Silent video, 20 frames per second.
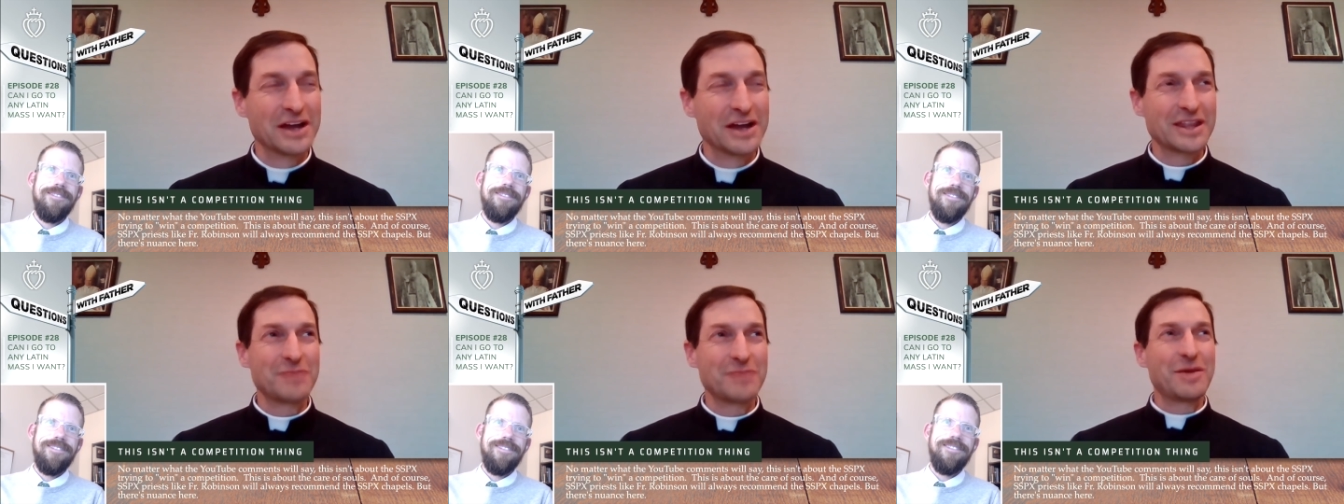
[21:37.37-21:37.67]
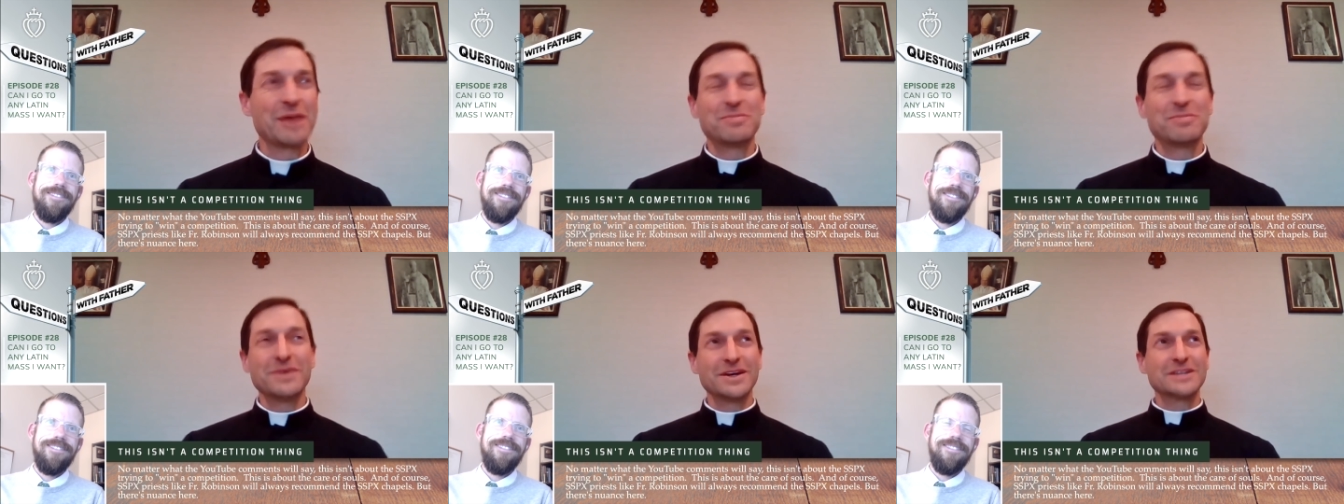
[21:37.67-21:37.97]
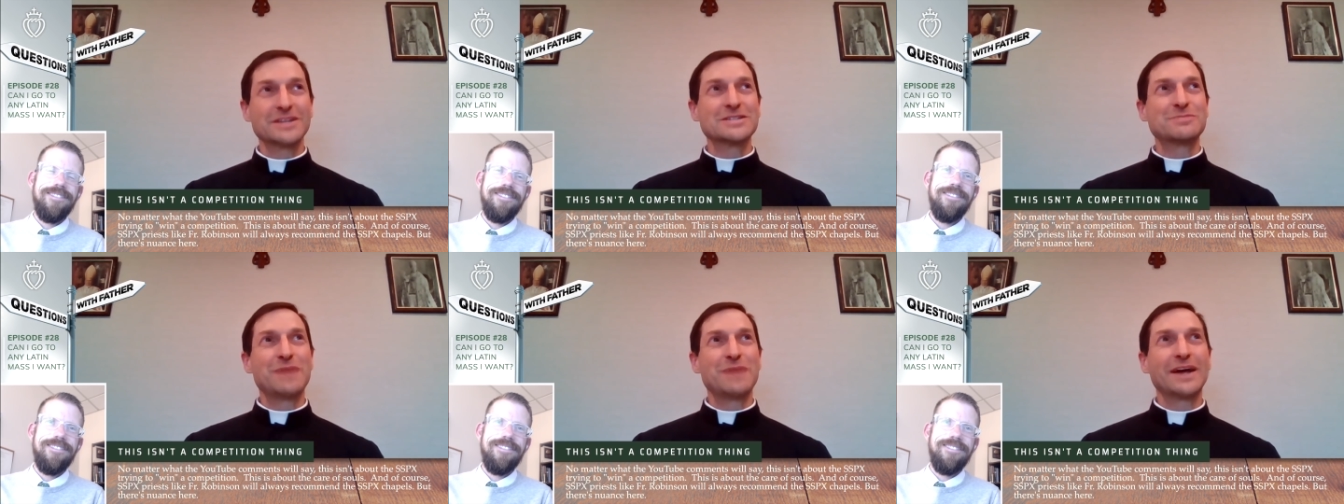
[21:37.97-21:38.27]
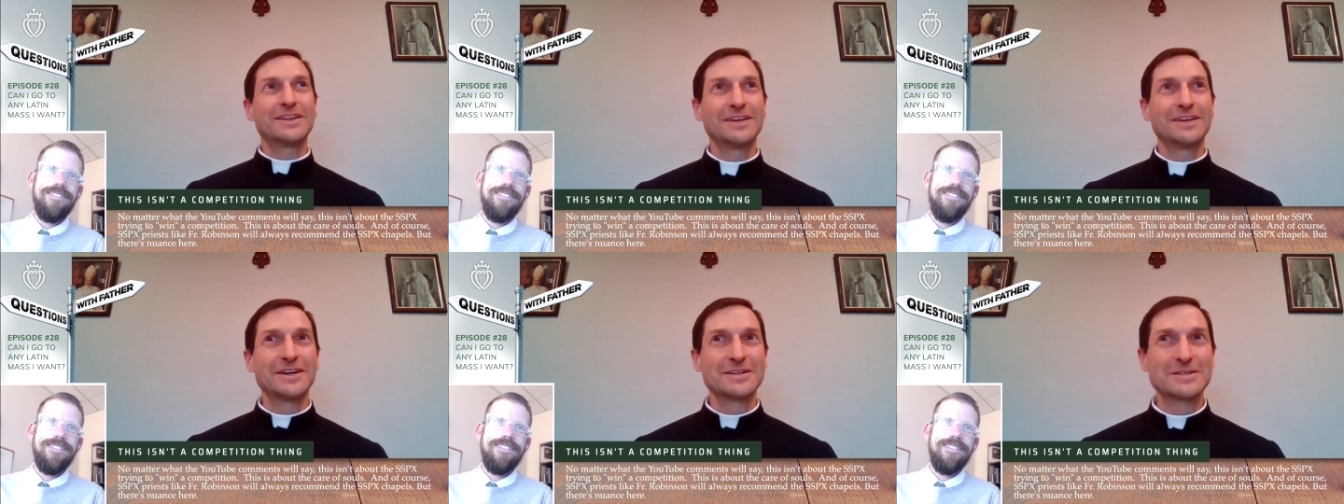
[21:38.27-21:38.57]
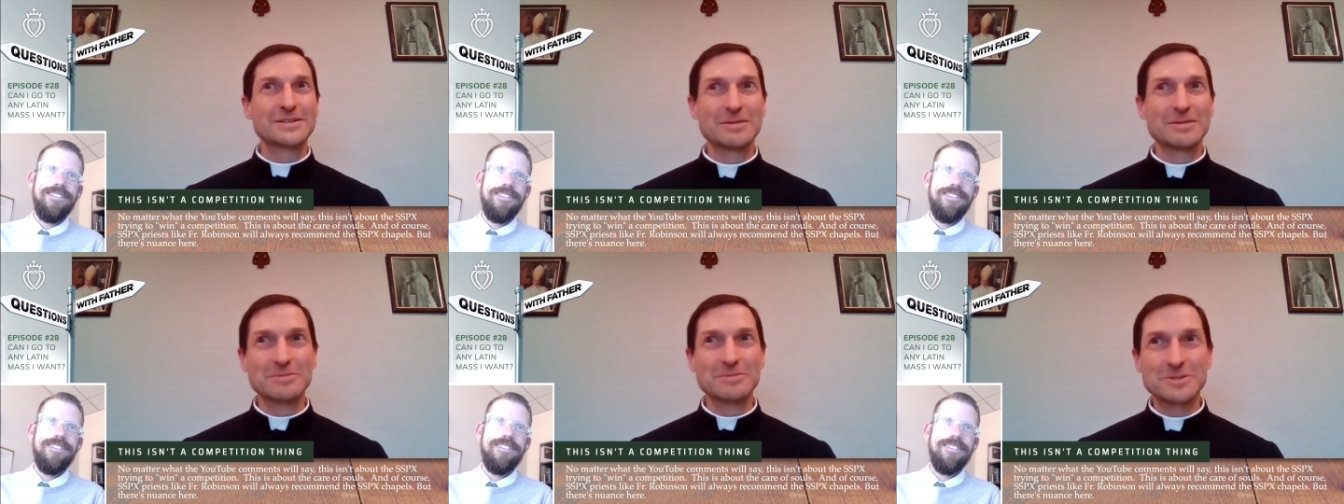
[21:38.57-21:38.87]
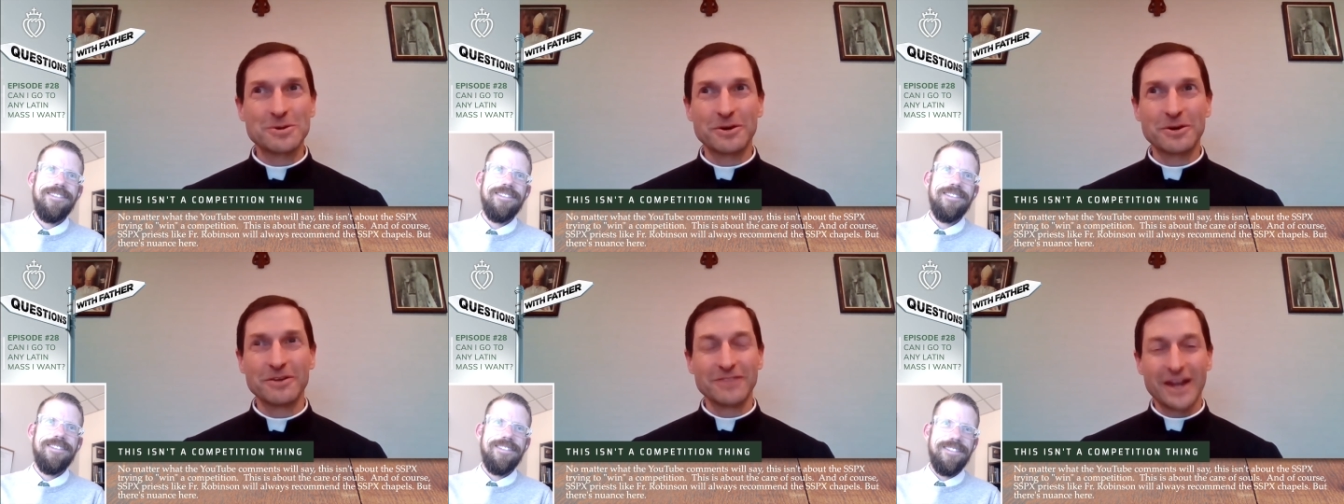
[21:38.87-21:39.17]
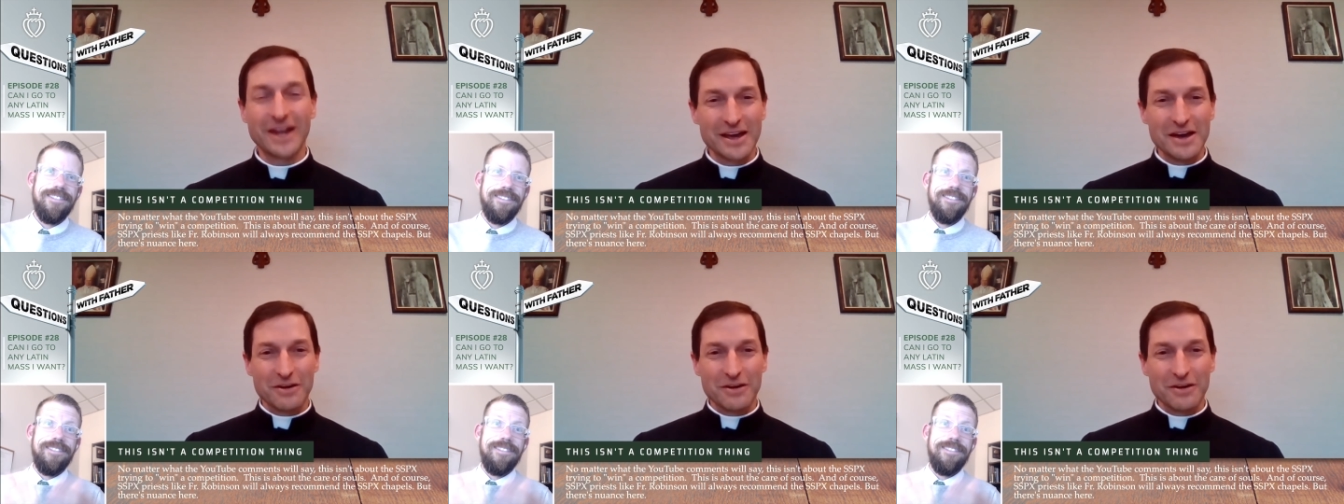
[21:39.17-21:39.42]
they might be expecting some sort of like